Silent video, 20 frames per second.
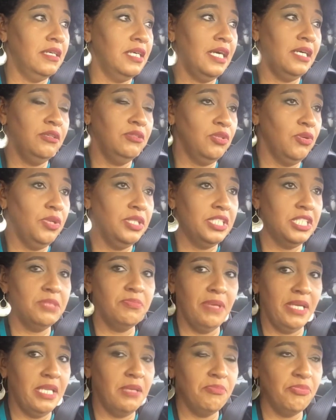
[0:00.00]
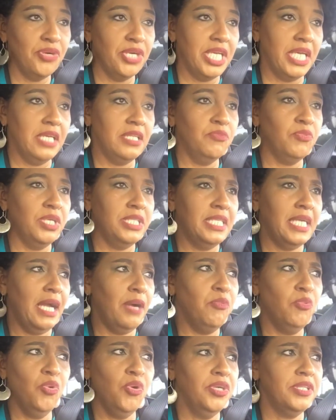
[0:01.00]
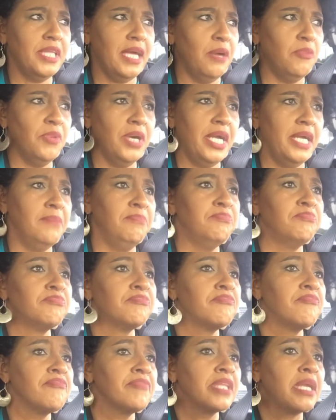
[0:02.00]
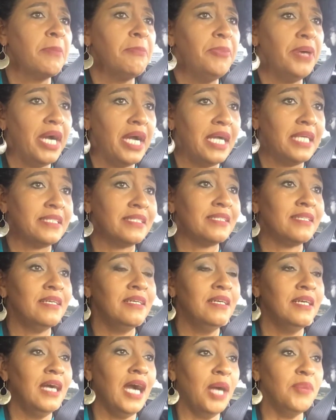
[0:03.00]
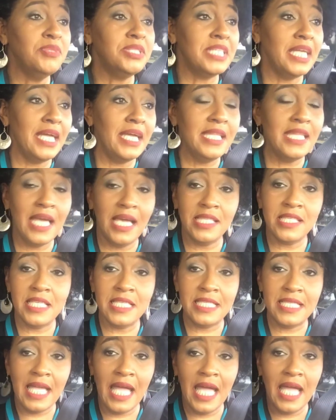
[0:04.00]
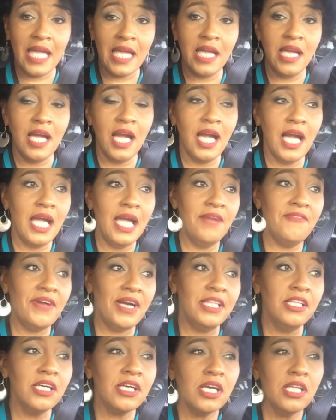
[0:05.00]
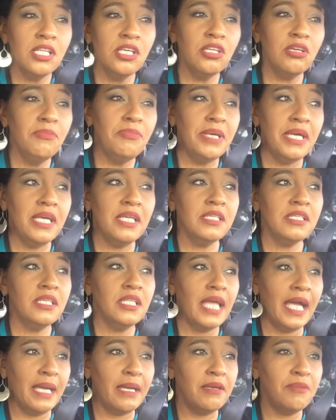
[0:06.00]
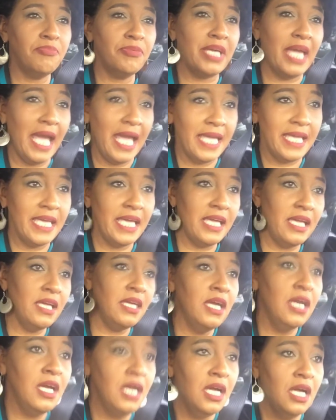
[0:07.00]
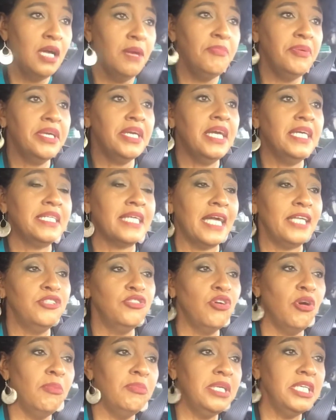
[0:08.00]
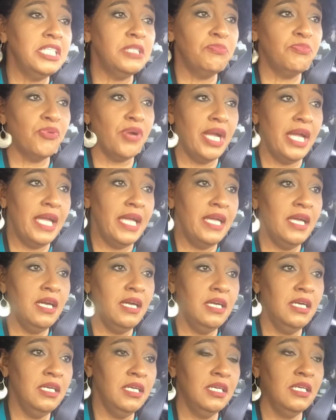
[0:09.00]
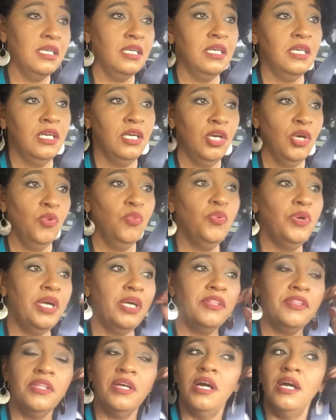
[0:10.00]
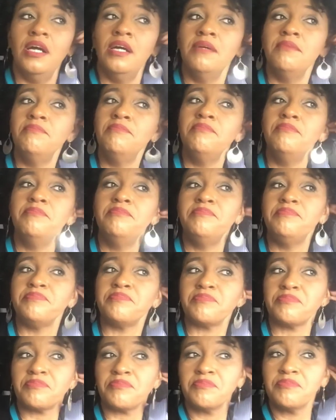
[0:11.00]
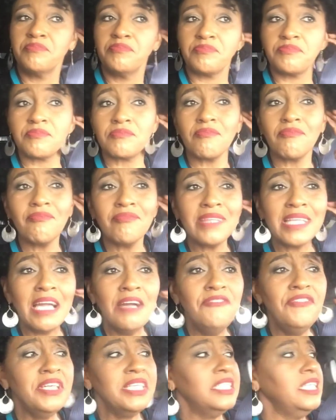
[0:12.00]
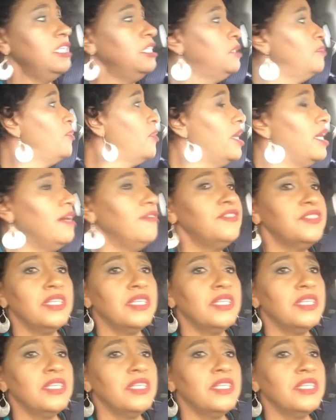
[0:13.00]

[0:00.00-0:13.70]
I don't know, it just made it pretty. One day I wore it that way. But I'm saying that to say, if I look a little bit like cakey, because I normally spray with um, a fixing spray of